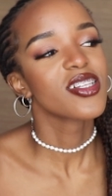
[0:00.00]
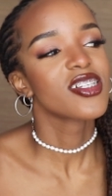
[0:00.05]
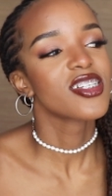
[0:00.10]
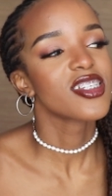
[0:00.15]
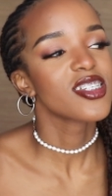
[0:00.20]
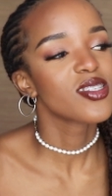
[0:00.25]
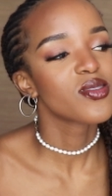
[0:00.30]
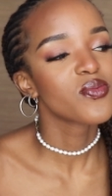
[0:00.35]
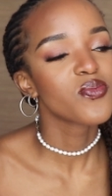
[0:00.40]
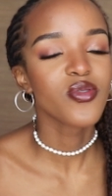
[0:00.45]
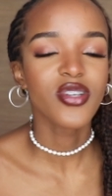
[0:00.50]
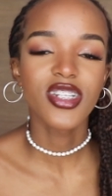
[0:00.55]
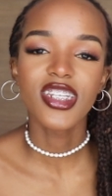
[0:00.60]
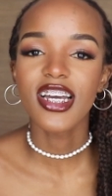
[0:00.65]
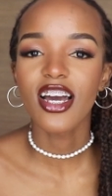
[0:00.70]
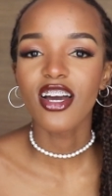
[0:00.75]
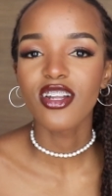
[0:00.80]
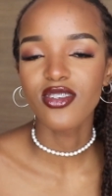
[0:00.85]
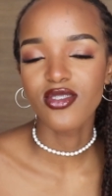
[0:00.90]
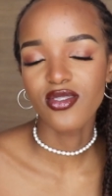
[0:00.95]
just
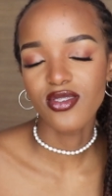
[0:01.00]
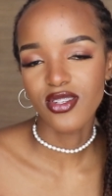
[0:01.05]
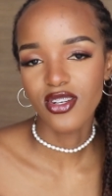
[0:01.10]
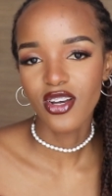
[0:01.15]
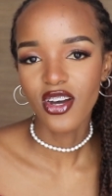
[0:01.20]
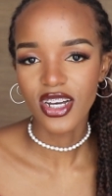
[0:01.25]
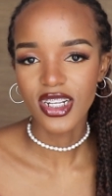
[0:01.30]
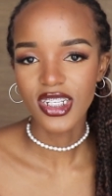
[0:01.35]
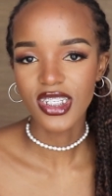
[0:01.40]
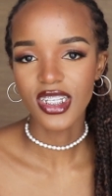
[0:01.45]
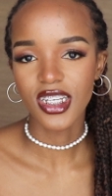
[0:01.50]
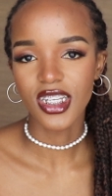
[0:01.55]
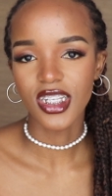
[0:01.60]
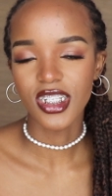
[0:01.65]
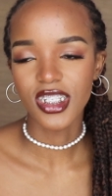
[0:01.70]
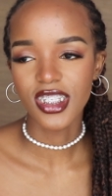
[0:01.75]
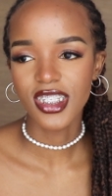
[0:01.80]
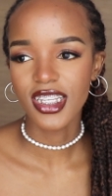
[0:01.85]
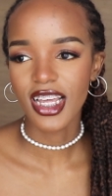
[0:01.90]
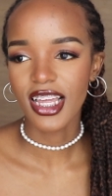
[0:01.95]
putting out good
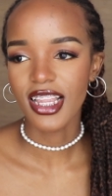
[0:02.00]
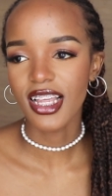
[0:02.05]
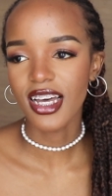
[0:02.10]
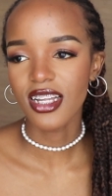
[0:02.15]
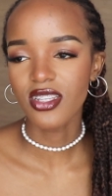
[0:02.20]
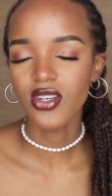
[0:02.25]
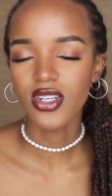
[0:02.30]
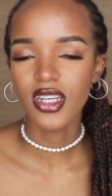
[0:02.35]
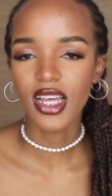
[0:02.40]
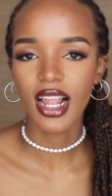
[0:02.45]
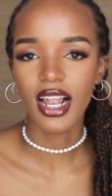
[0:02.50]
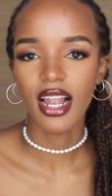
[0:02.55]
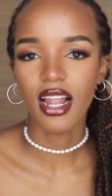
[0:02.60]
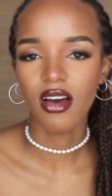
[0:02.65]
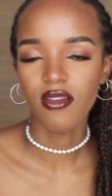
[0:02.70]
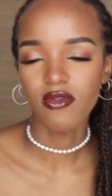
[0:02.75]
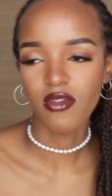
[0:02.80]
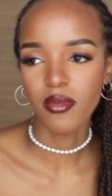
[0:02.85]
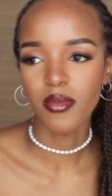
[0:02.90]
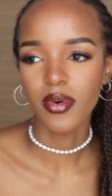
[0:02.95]
content and that's what i
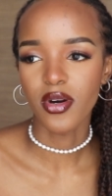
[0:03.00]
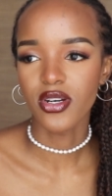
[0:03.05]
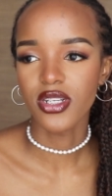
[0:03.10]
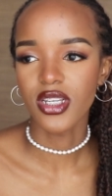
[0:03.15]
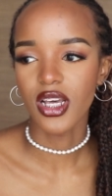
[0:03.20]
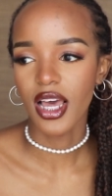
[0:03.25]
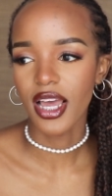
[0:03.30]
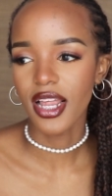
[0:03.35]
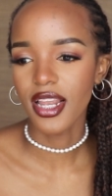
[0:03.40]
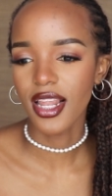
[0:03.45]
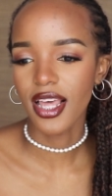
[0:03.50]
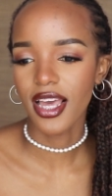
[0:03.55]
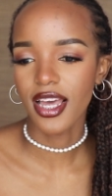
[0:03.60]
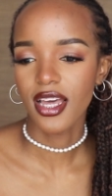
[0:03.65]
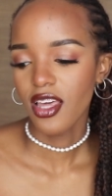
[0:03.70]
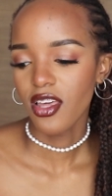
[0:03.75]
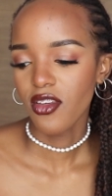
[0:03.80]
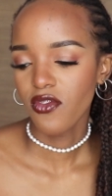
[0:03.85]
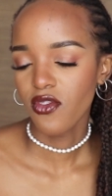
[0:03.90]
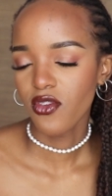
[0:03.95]
love about her and
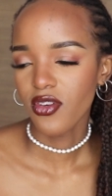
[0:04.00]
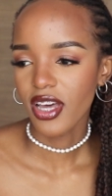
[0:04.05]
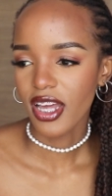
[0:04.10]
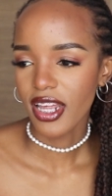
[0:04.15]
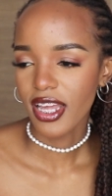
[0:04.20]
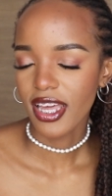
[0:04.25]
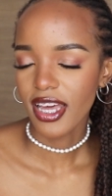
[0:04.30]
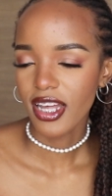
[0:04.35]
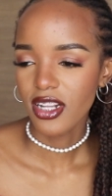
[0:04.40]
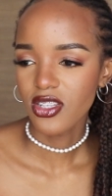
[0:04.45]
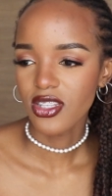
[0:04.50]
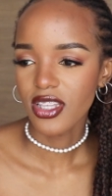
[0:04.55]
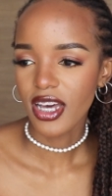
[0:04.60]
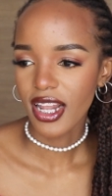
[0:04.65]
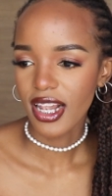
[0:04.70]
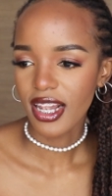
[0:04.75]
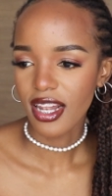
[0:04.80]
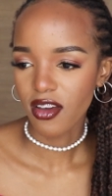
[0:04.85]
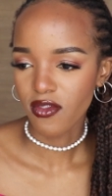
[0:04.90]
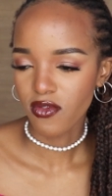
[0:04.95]
like if you can get to
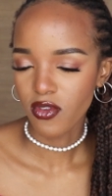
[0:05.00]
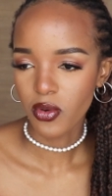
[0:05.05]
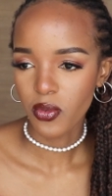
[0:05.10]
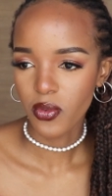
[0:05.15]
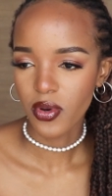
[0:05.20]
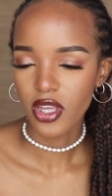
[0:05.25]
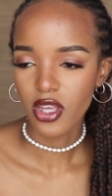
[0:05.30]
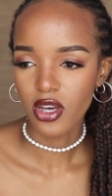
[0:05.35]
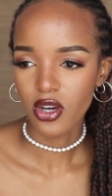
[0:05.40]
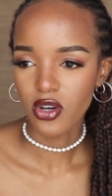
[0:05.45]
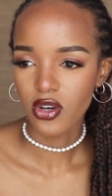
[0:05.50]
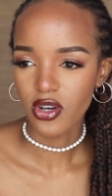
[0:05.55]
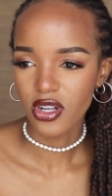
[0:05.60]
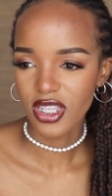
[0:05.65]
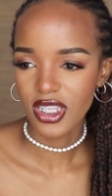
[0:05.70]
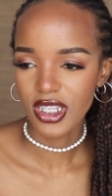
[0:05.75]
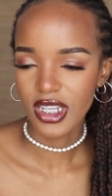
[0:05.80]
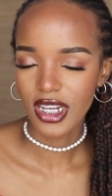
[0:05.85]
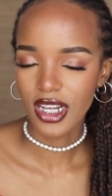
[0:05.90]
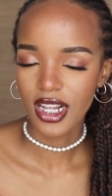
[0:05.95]
that level where you're
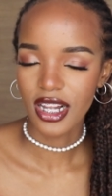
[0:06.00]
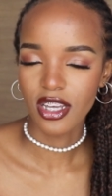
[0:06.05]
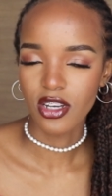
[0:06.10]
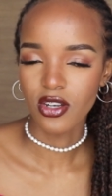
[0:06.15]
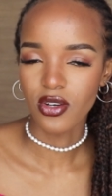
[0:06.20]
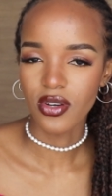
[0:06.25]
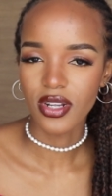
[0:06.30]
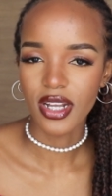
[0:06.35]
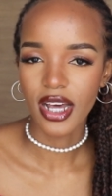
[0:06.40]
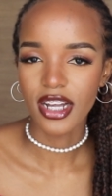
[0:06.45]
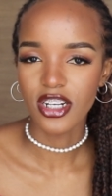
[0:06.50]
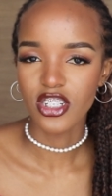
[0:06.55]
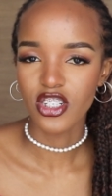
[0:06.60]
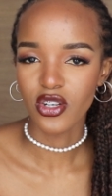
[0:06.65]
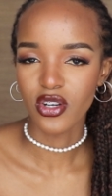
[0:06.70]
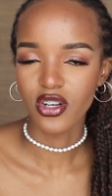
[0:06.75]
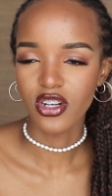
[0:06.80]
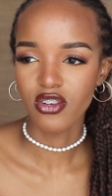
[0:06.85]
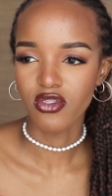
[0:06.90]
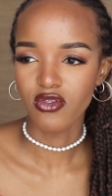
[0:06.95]
constantly good at
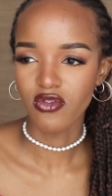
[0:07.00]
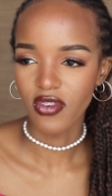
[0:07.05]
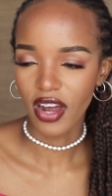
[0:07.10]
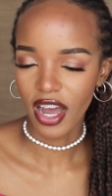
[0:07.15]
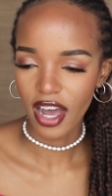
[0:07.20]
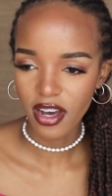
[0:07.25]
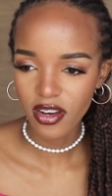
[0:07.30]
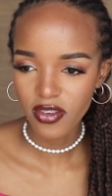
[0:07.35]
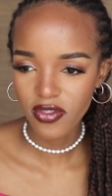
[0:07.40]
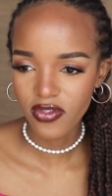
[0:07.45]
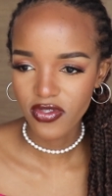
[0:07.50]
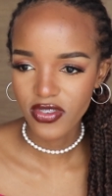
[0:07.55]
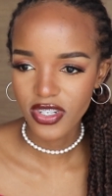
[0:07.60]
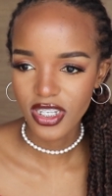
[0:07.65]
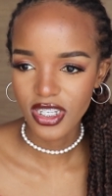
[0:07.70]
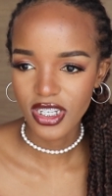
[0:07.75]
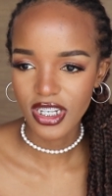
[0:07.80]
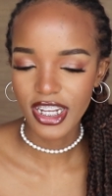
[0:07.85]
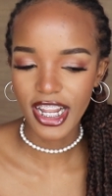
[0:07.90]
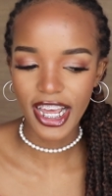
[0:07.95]
your
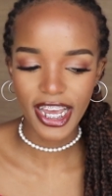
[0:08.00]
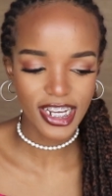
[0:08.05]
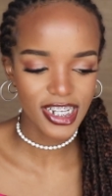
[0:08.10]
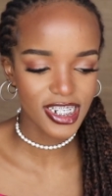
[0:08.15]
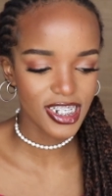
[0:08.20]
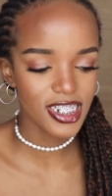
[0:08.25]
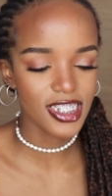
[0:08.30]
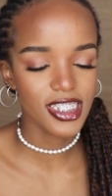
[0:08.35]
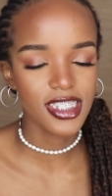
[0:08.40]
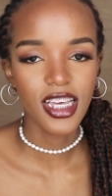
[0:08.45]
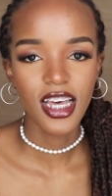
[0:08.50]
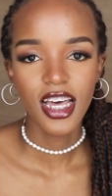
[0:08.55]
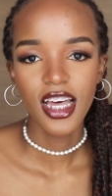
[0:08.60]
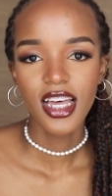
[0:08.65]
craft like she's